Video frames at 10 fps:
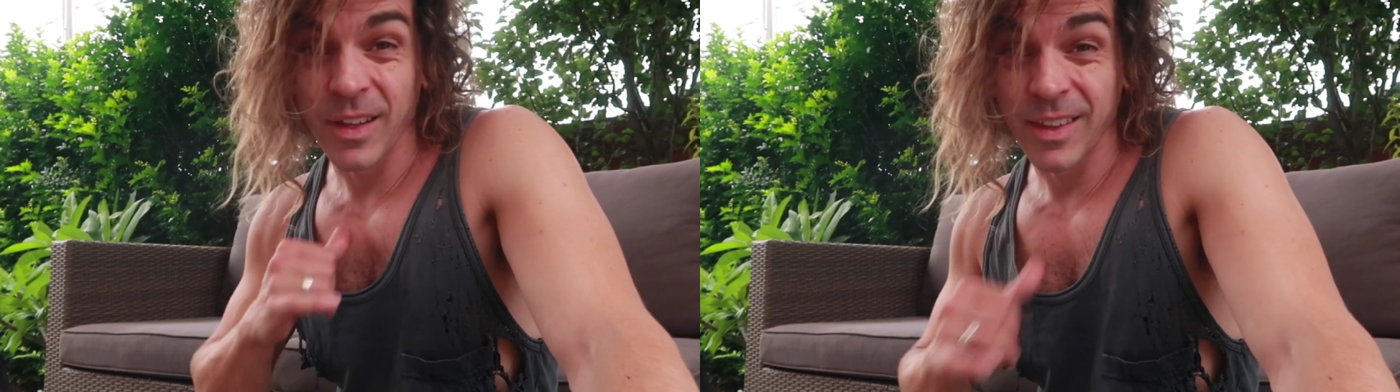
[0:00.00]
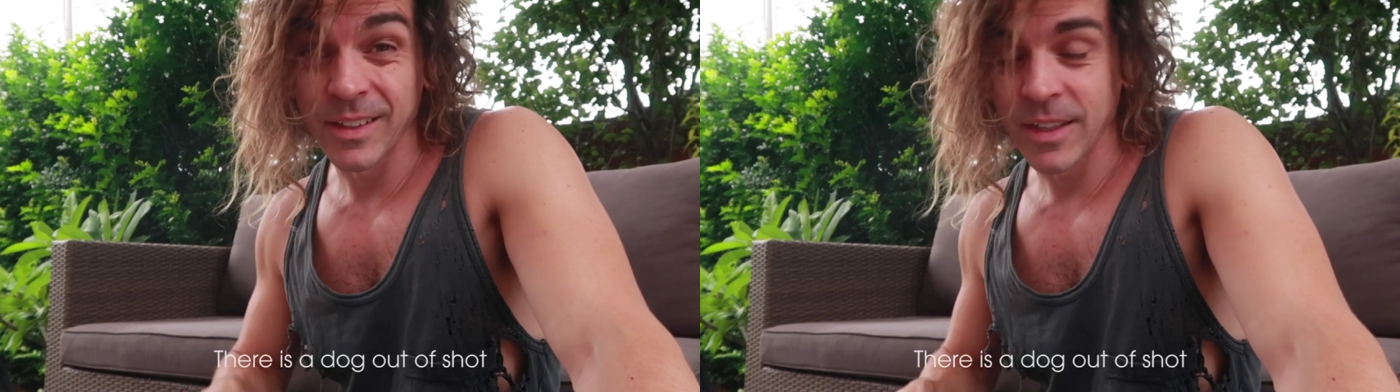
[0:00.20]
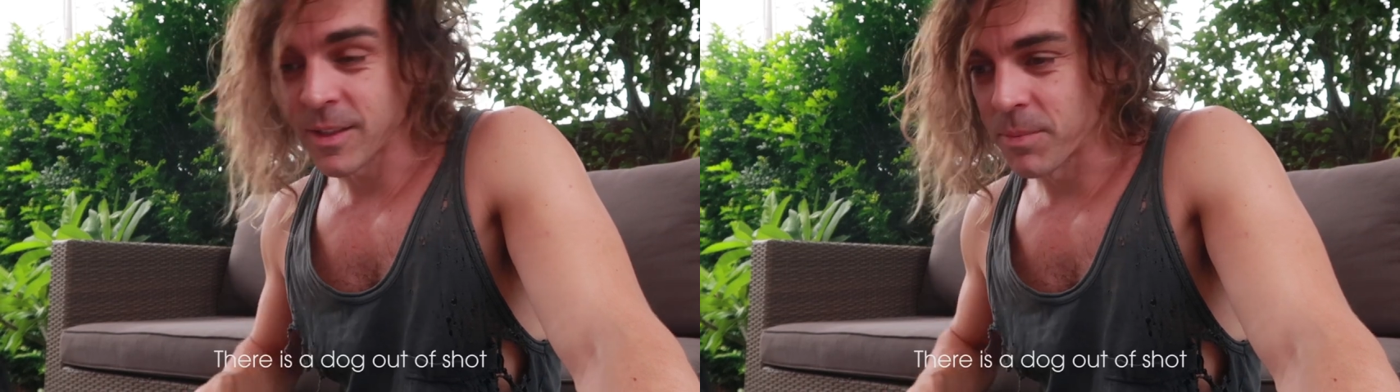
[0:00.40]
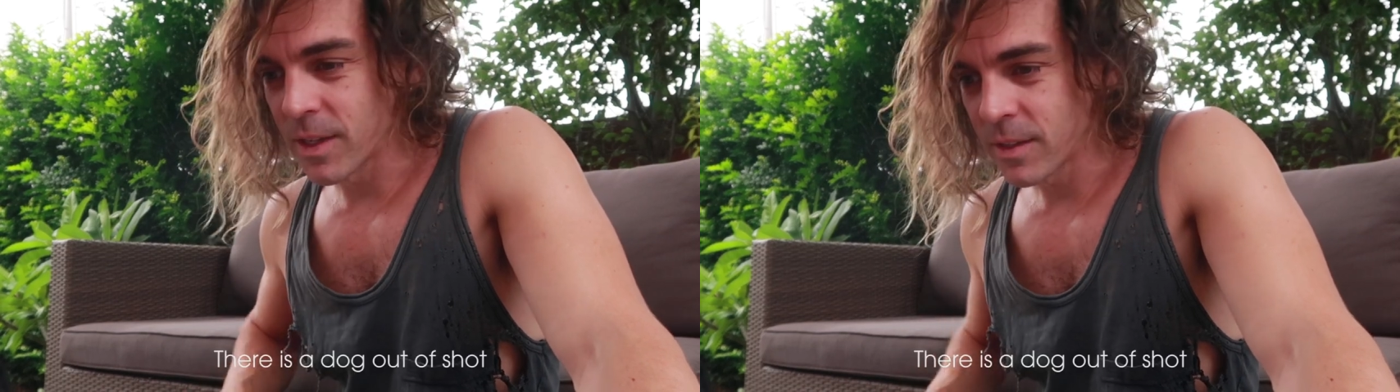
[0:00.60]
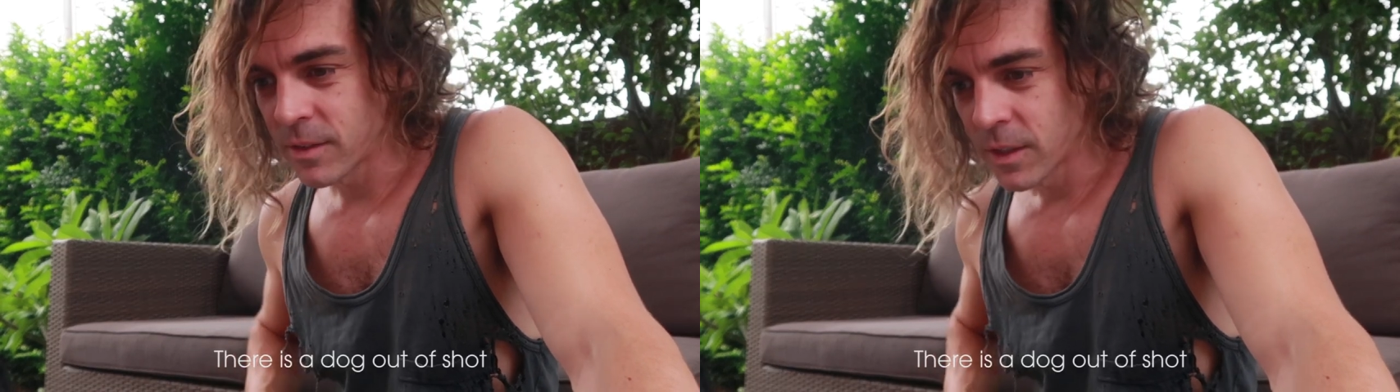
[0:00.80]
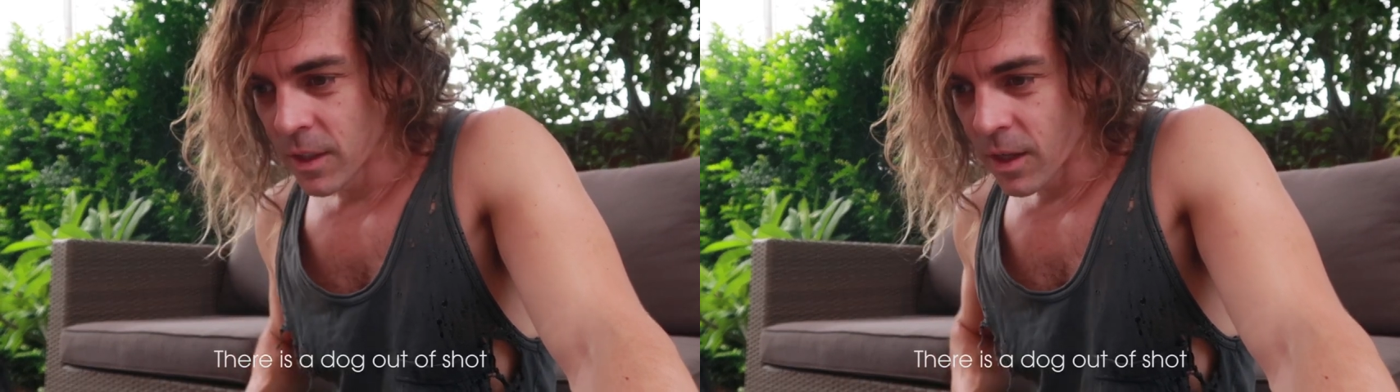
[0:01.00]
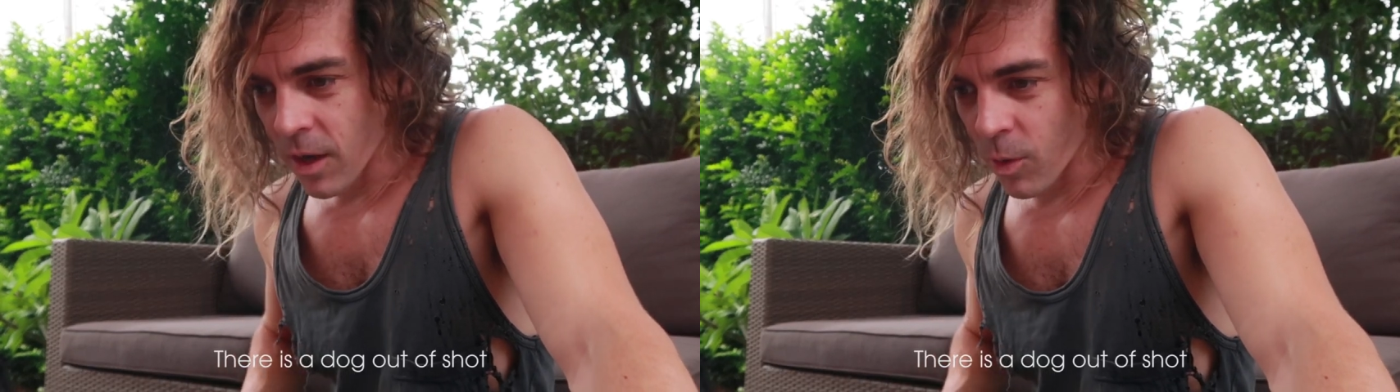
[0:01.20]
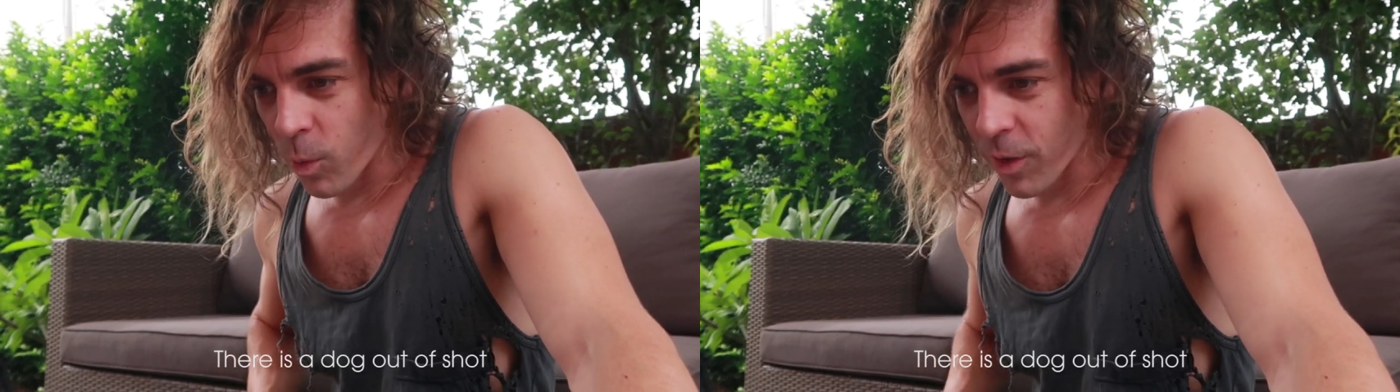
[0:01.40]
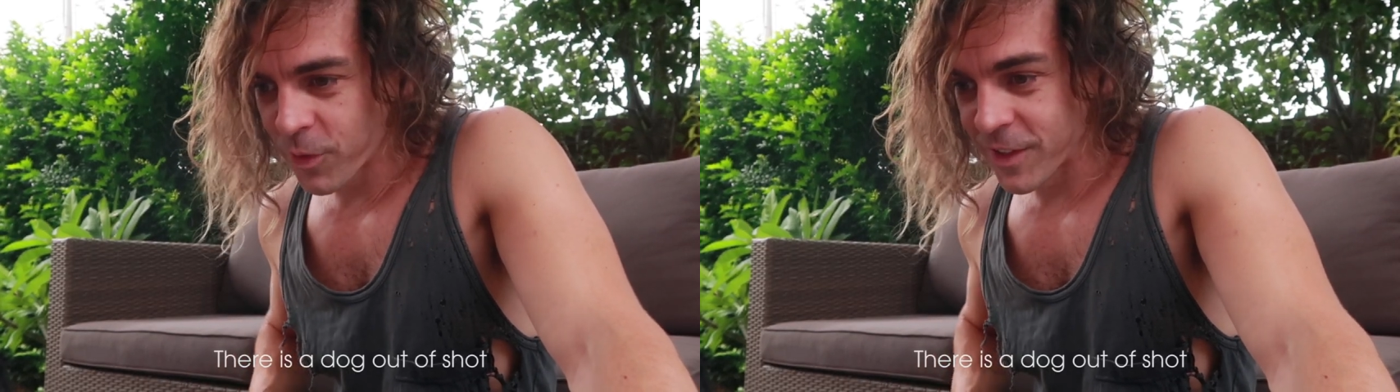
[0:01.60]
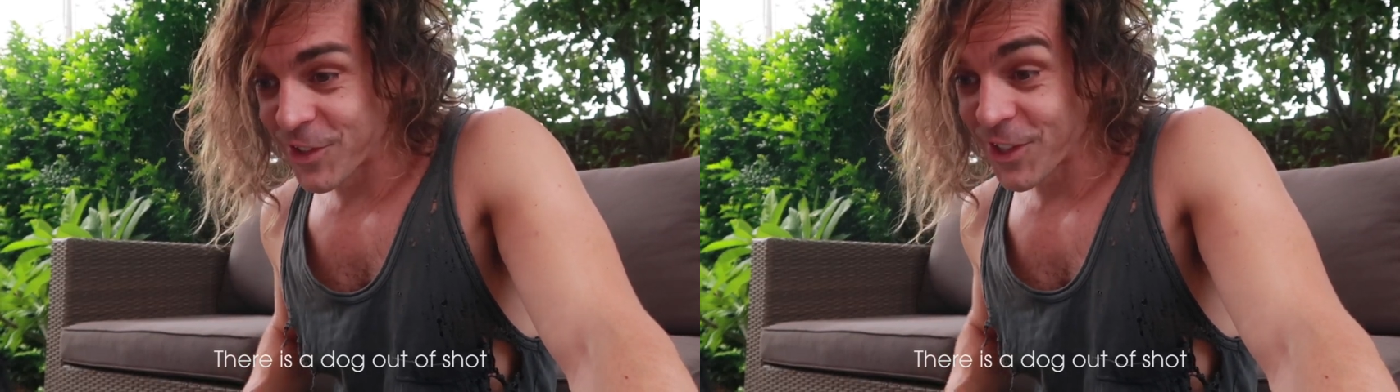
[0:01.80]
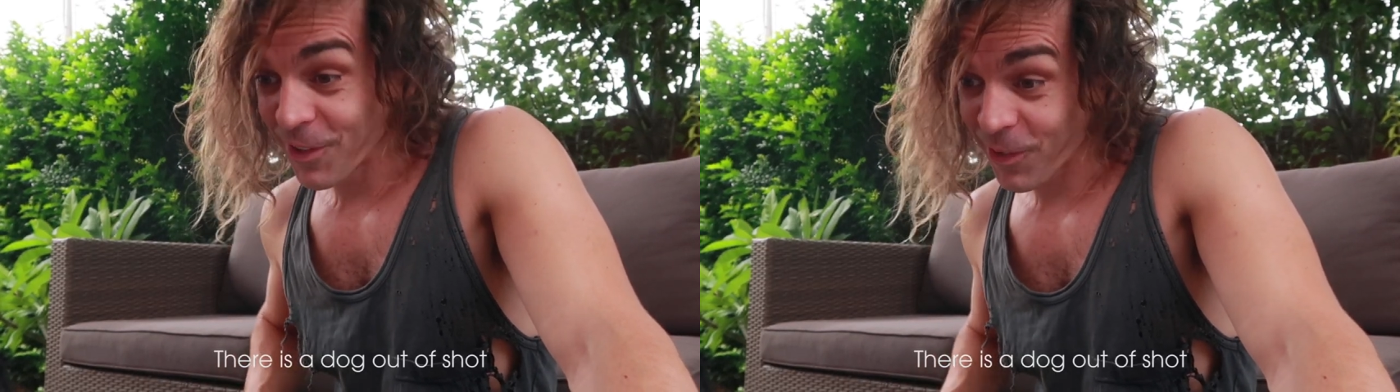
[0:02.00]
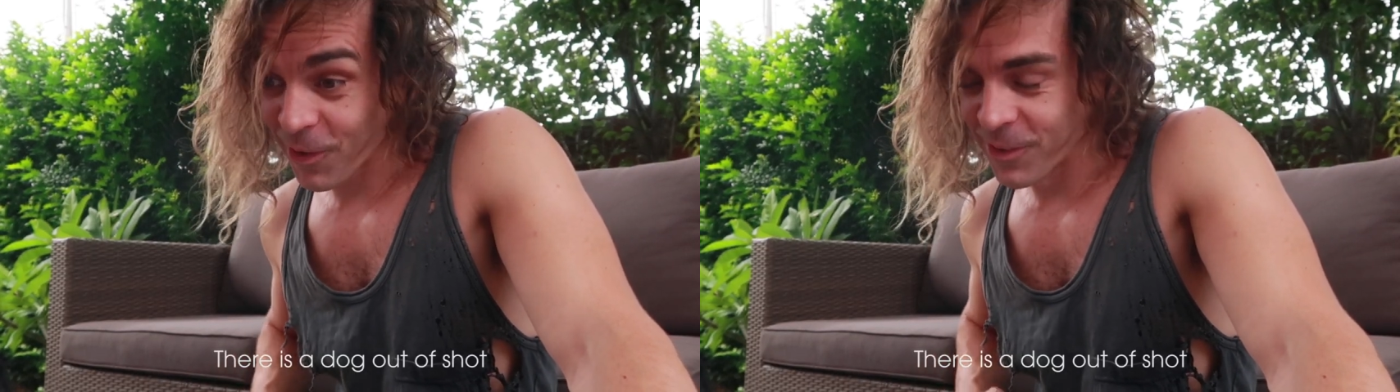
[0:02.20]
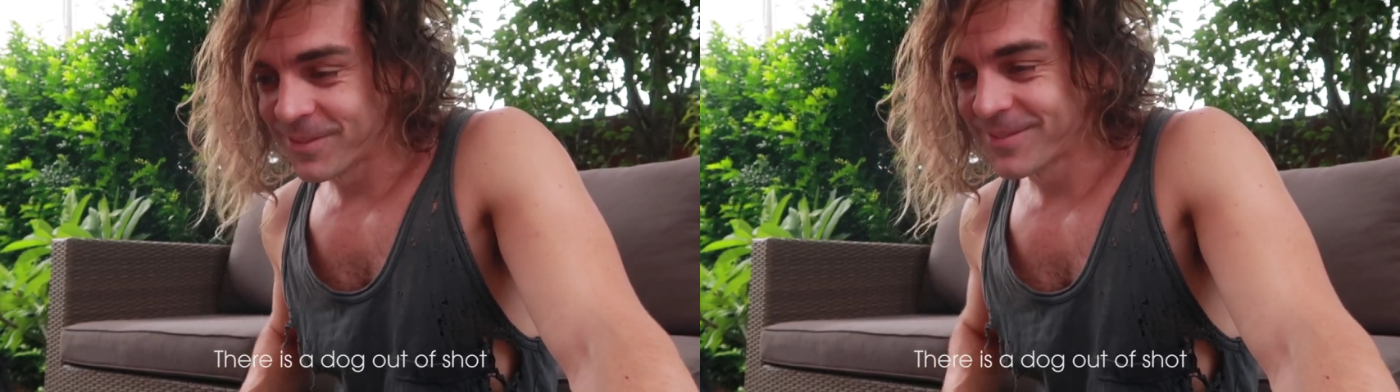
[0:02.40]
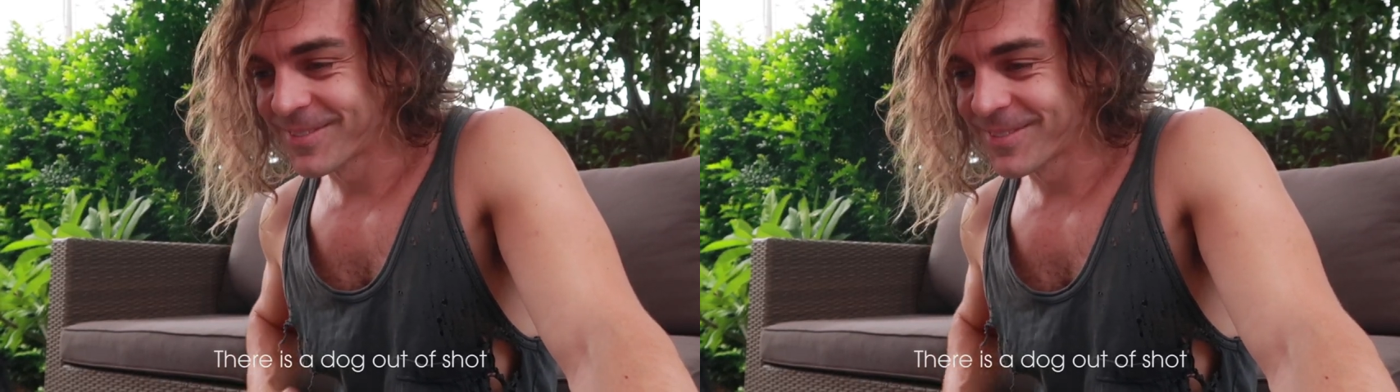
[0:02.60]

I think that's me. A wealthy gigolo. The overall